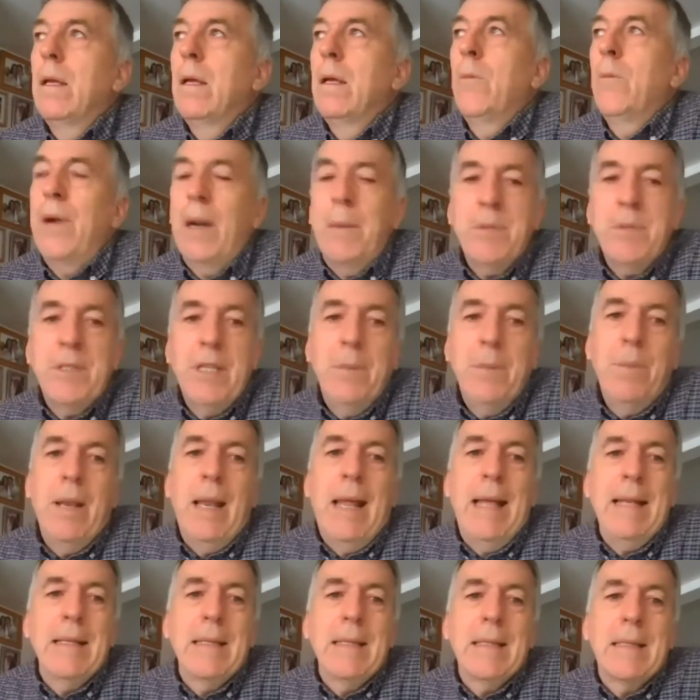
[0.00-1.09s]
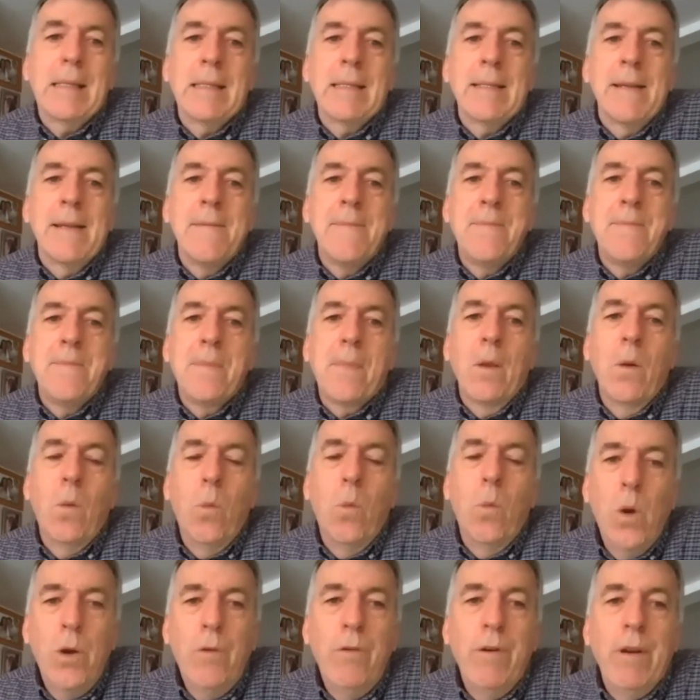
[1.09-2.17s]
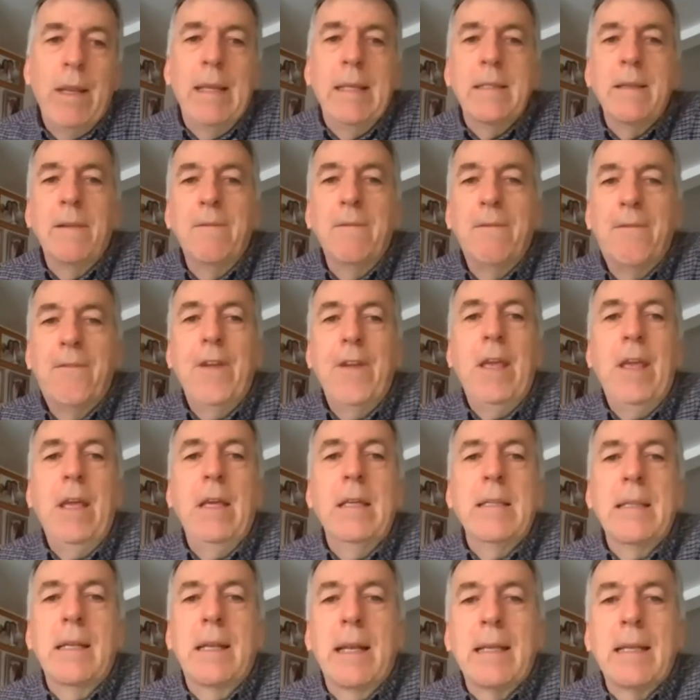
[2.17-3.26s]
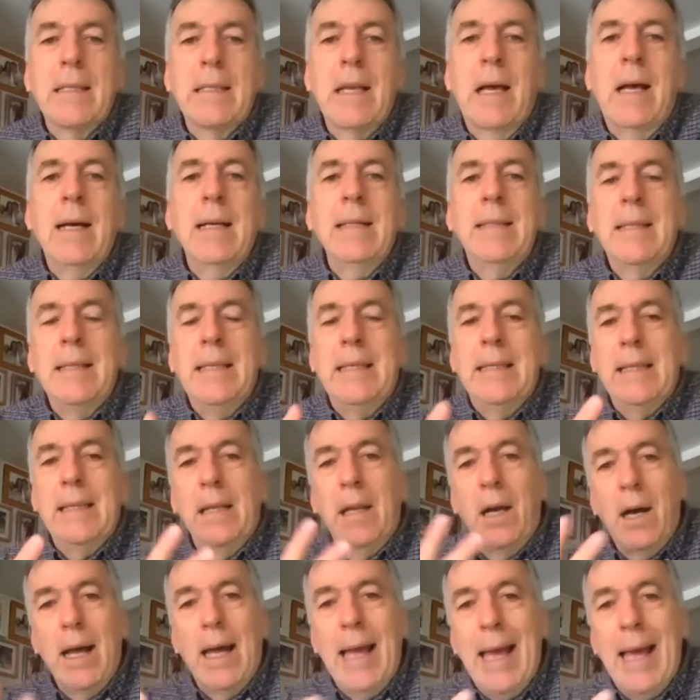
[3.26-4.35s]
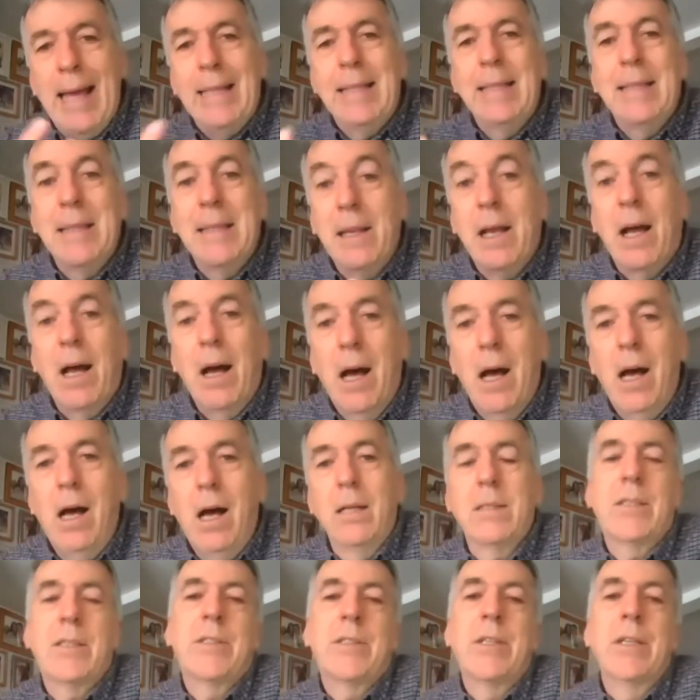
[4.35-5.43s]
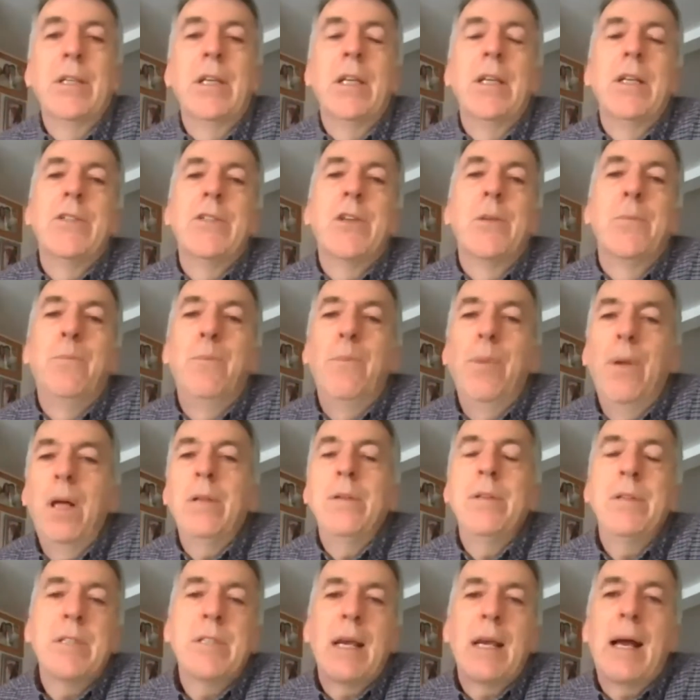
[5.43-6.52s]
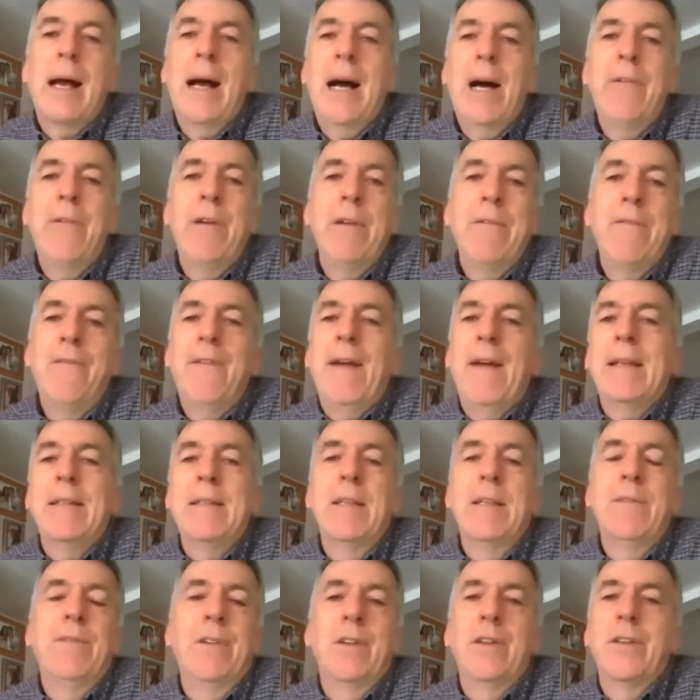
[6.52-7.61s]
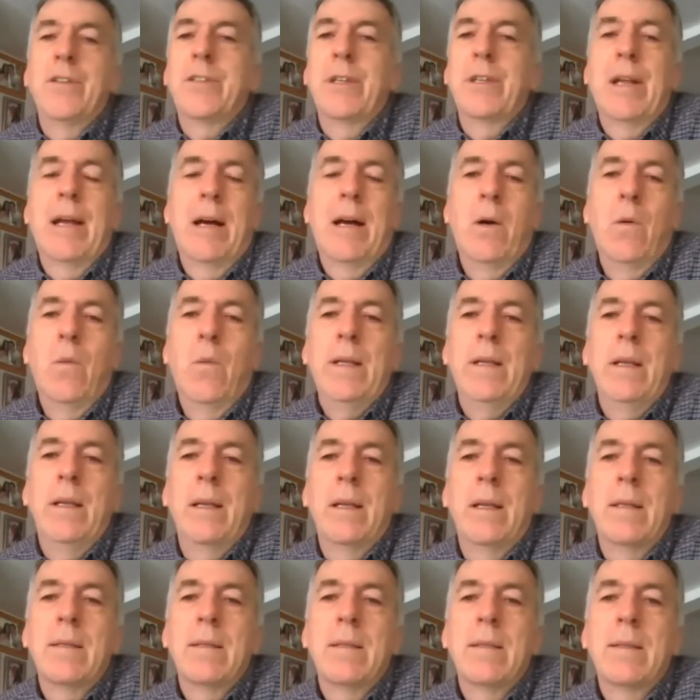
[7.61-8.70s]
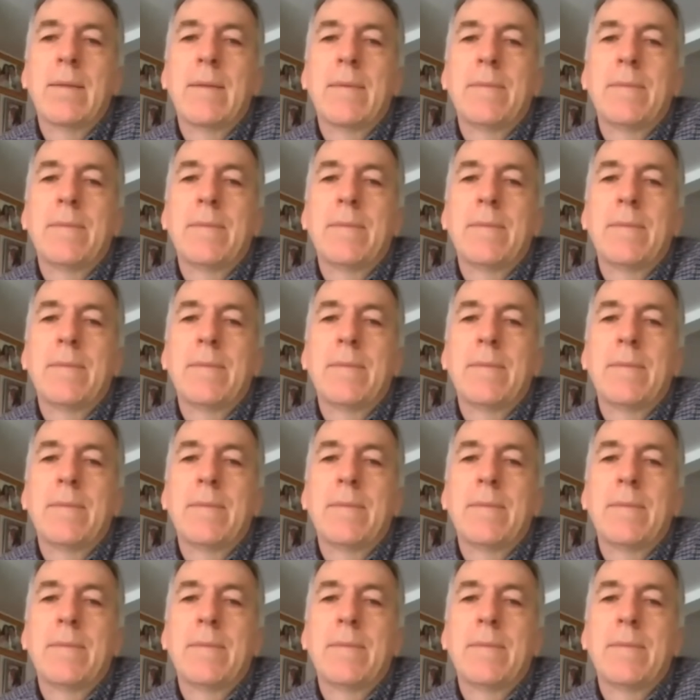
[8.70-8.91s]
Or perhaps he plants worries and fears and anxieties in our heads and hearts to, to blunt our effectiveness and our witness.